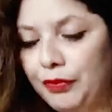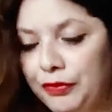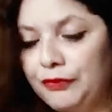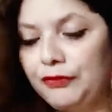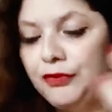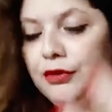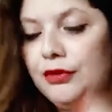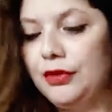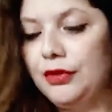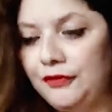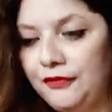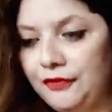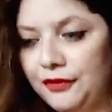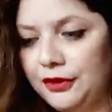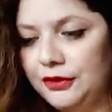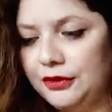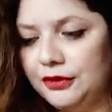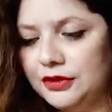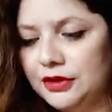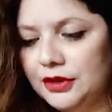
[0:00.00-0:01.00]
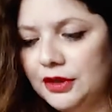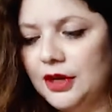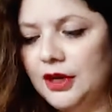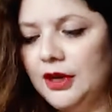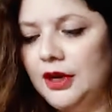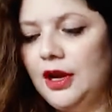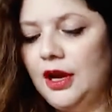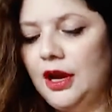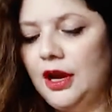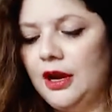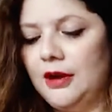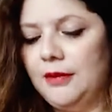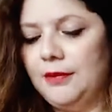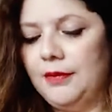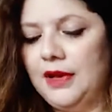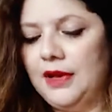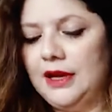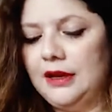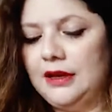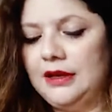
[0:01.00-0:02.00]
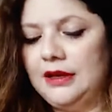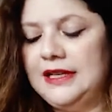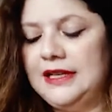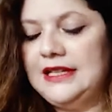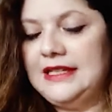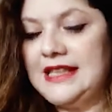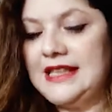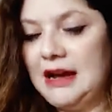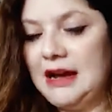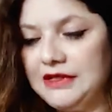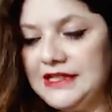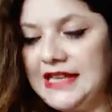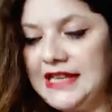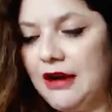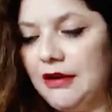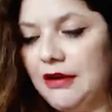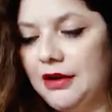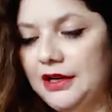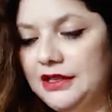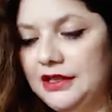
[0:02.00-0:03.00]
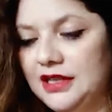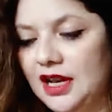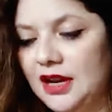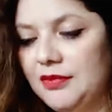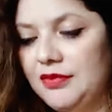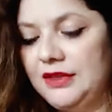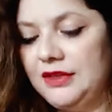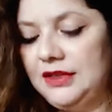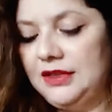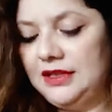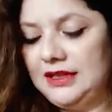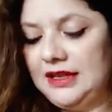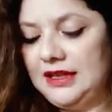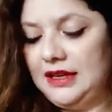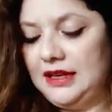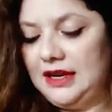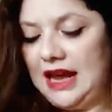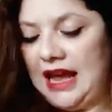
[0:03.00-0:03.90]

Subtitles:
through the food. At least that was how I interpreted it.